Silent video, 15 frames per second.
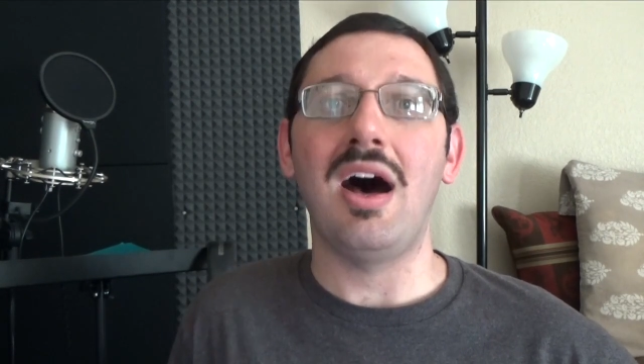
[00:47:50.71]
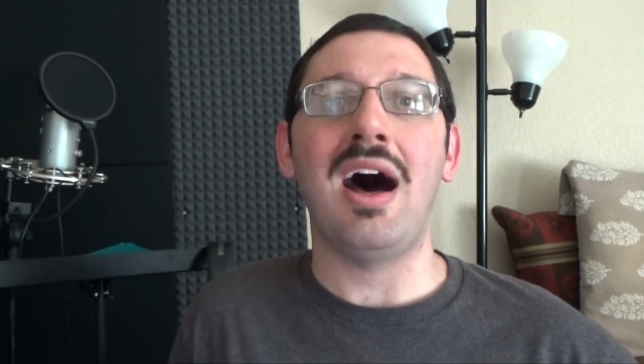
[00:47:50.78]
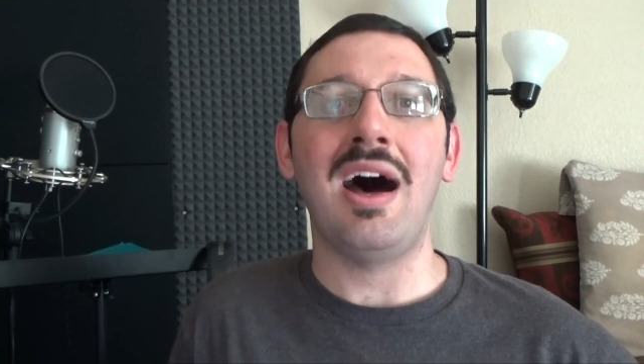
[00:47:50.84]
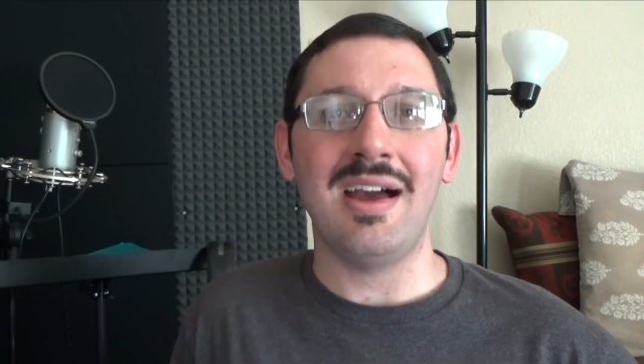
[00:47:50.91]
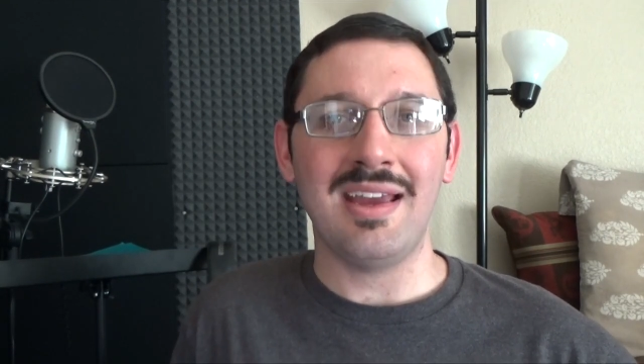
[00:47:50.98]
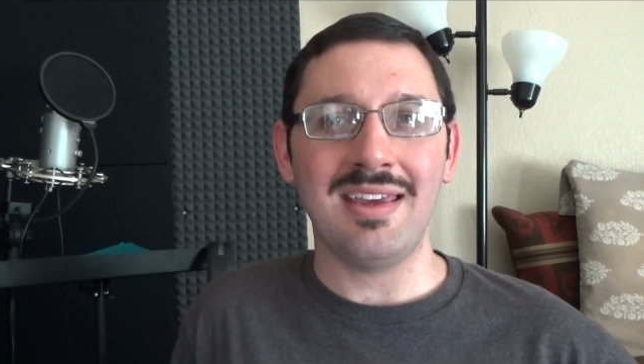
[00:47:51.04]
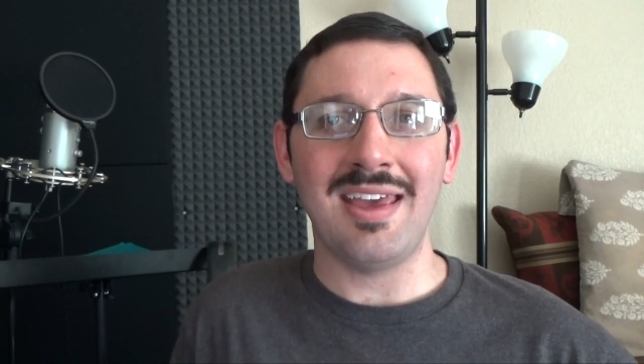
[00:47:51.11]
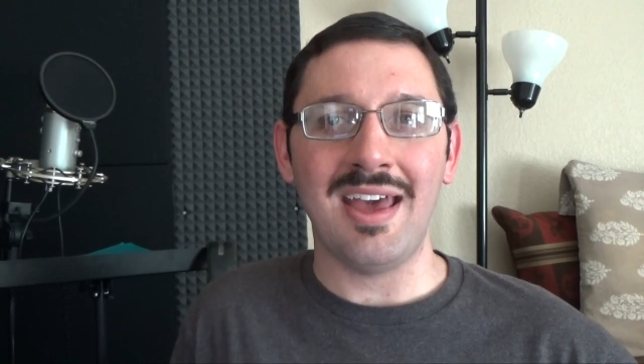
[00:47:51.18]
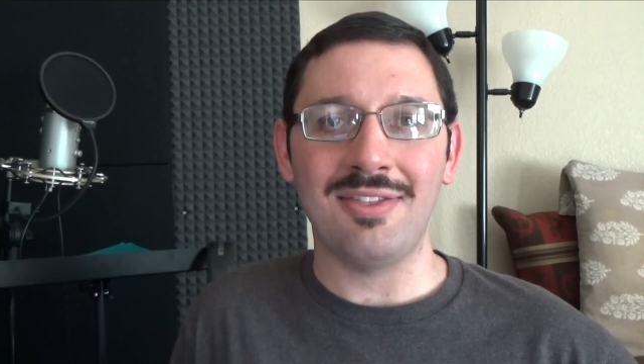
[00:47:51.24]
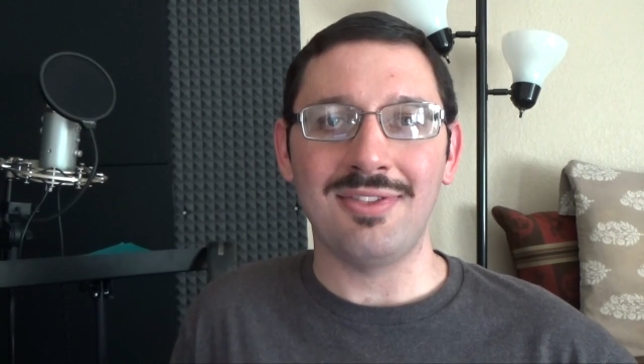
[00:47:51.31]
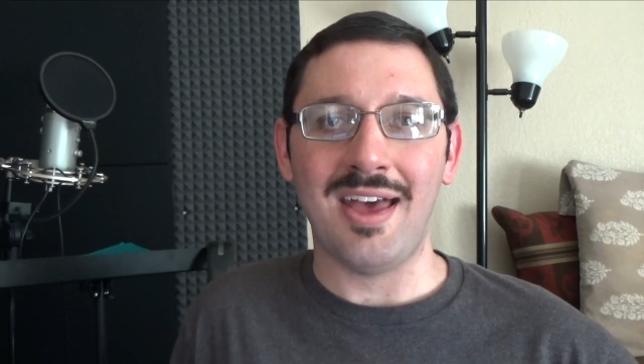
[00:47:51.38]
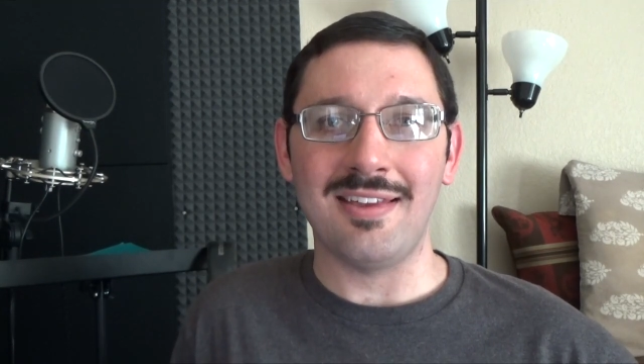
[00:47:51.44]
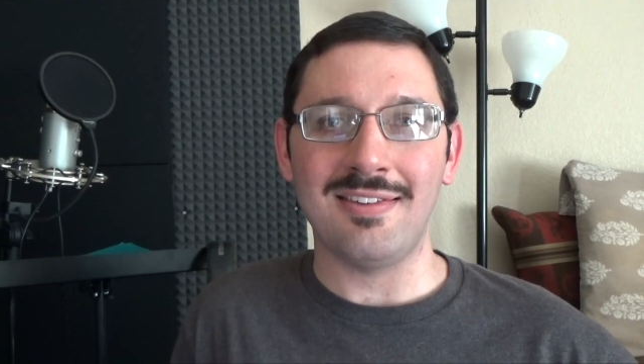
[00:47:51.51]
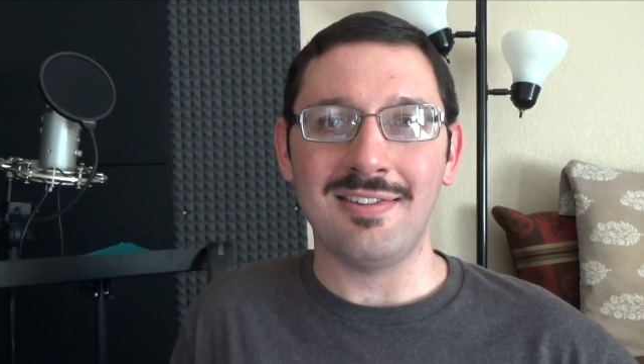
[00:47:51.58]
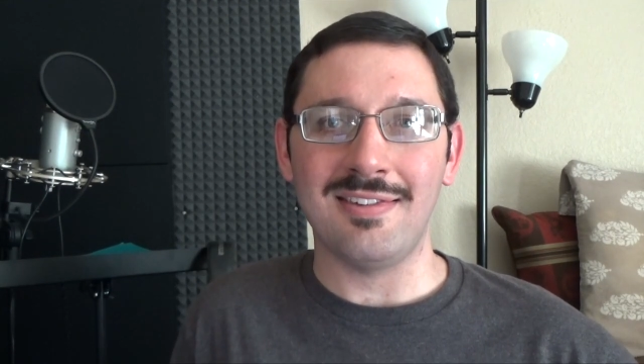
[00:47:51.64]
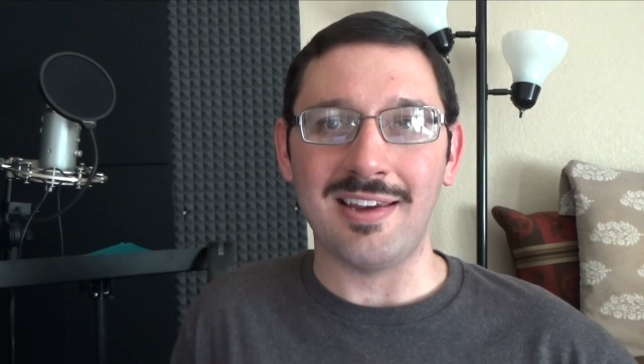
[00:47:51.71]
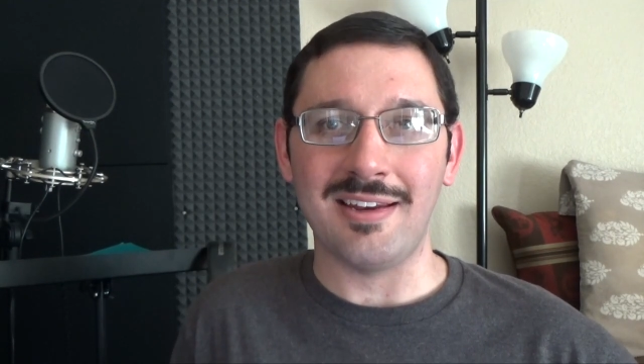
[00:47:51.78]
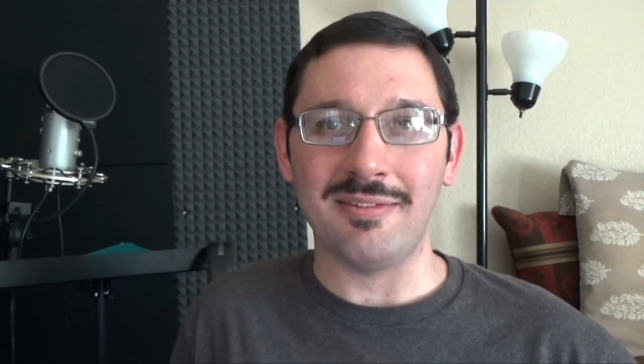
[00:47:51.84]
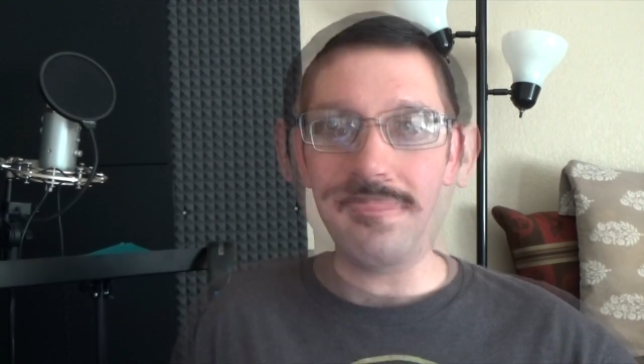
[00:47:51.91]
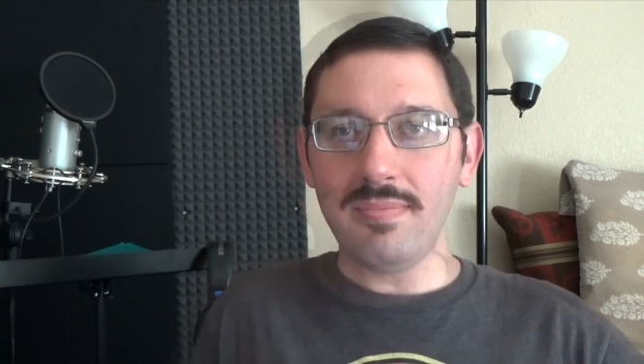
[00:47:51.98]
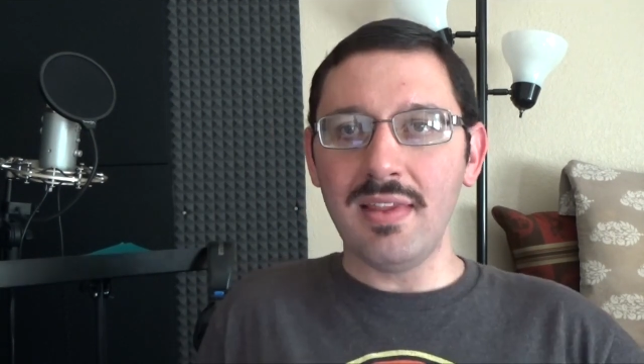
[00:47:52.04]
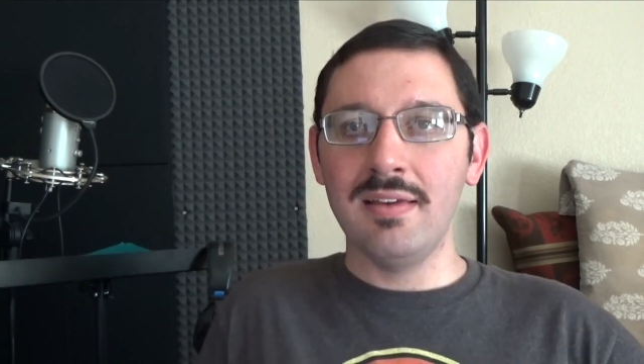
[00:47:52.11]
I get that
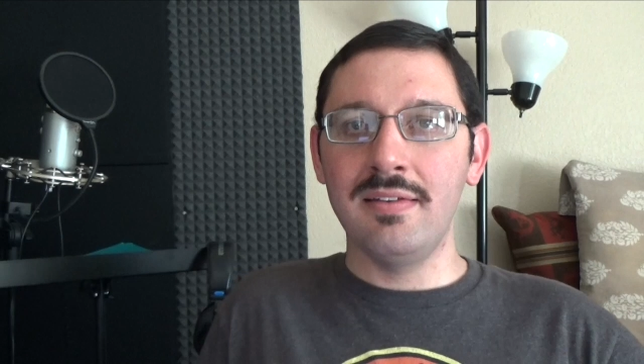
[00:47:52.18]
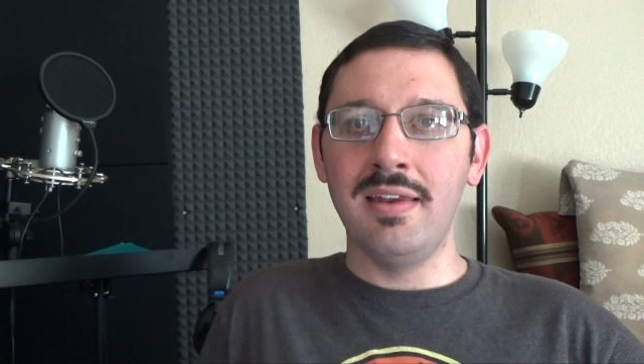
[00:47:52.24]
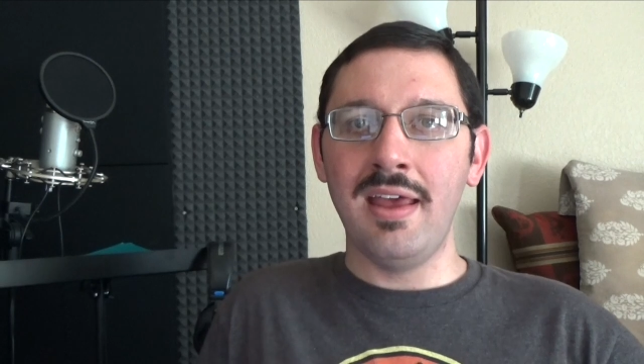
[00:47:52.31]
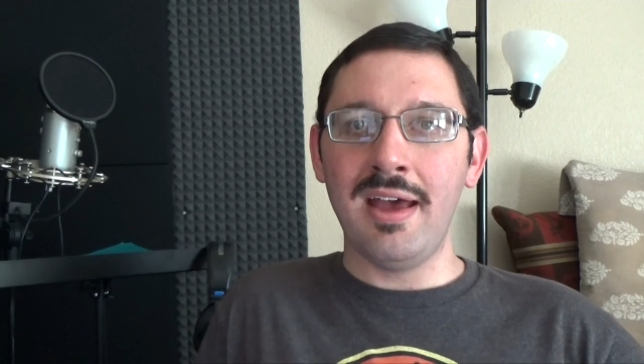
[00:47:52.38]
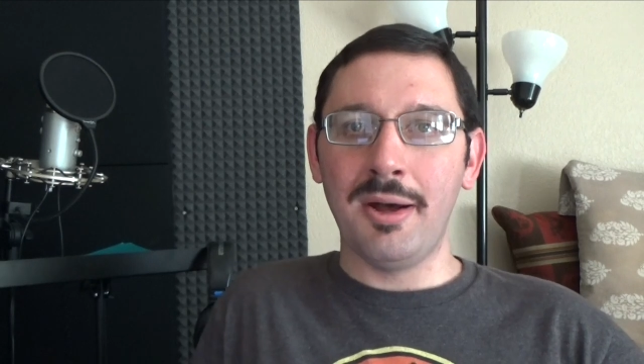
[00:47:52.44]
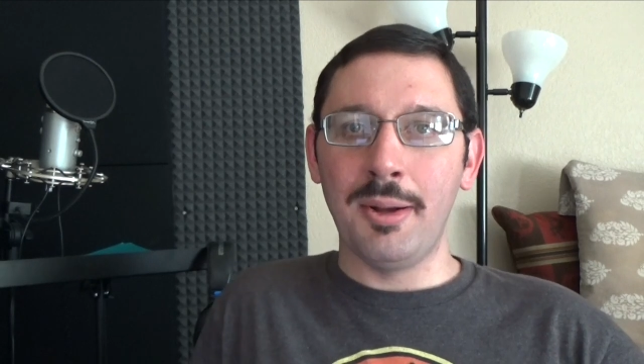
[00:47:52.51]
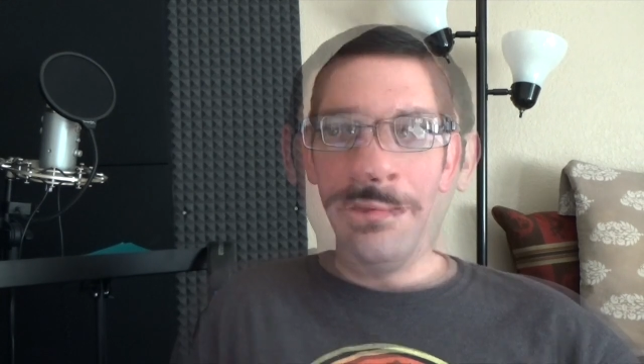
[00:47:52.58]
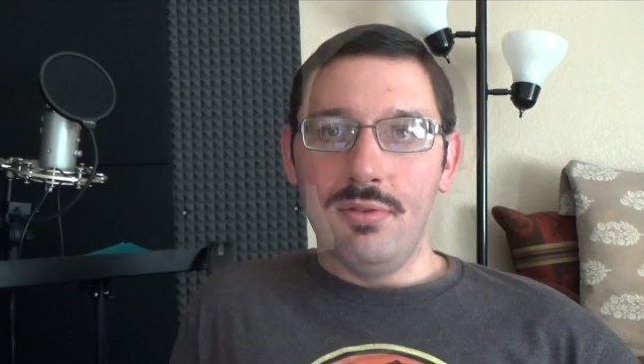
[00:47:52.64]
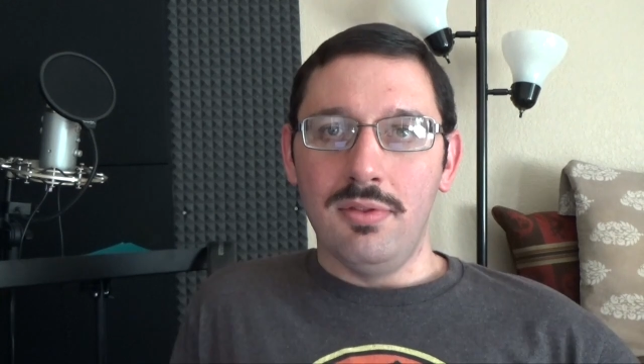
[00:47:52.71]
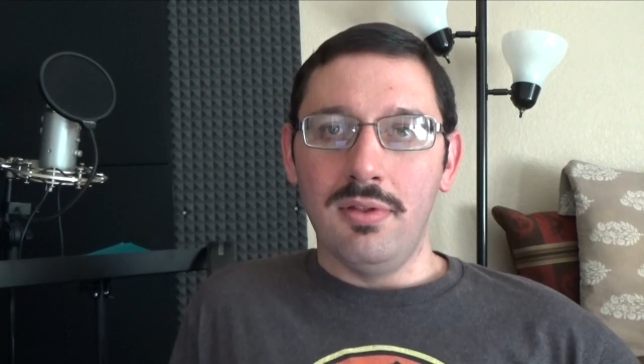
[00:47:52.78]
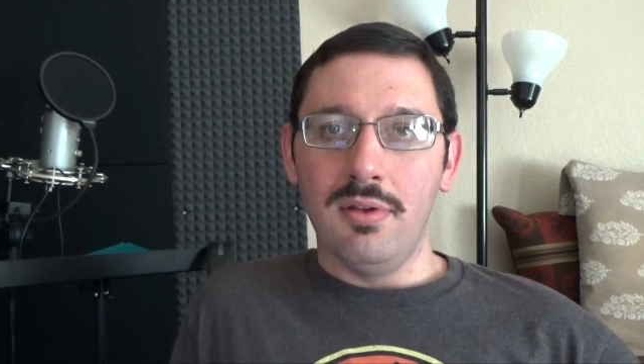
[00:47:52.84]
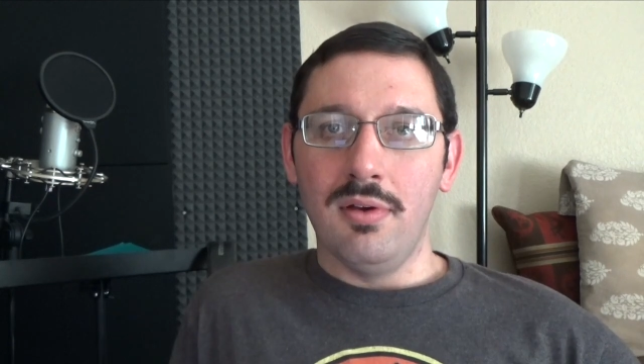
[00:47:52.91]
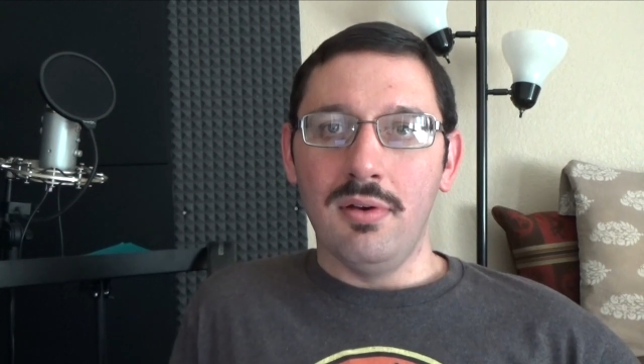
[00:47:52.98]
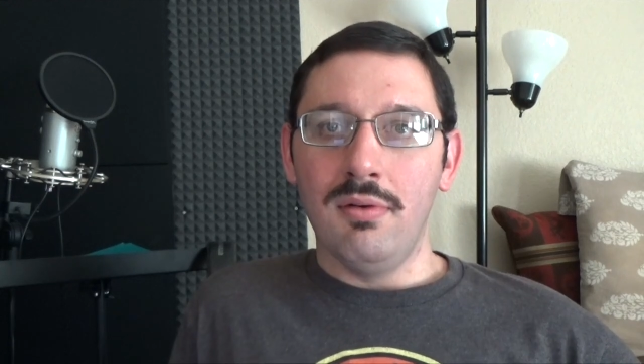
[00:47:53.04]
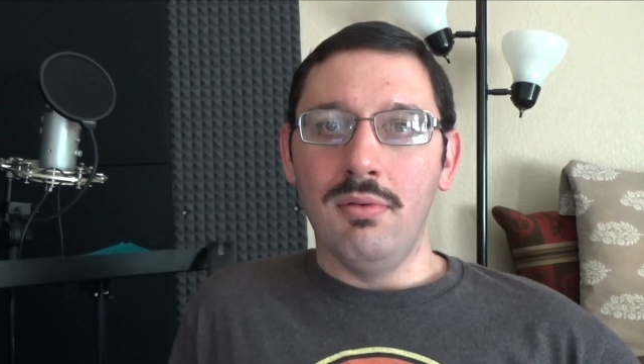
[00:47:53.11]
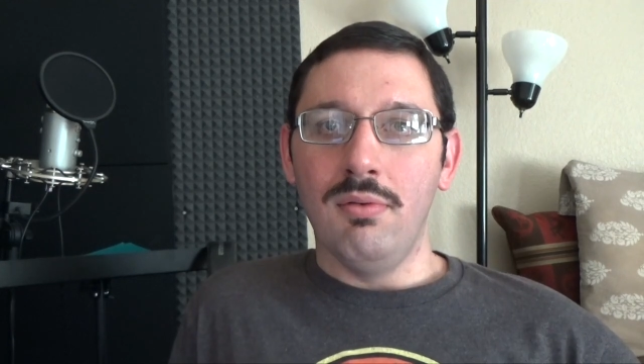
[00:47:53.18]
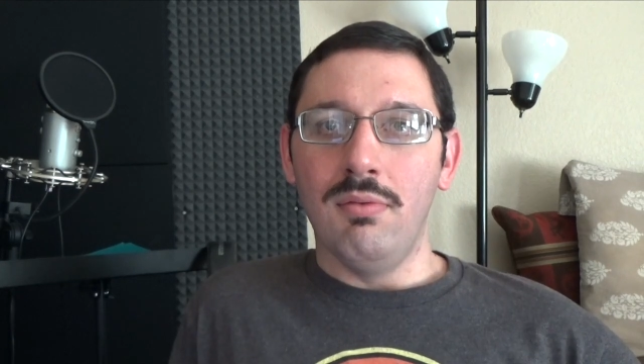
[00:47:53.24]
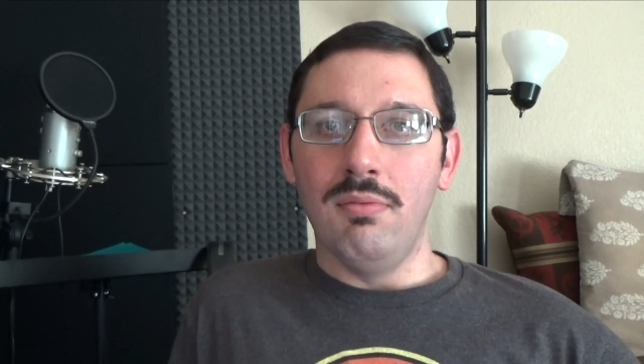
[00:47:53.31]
scene. Now, the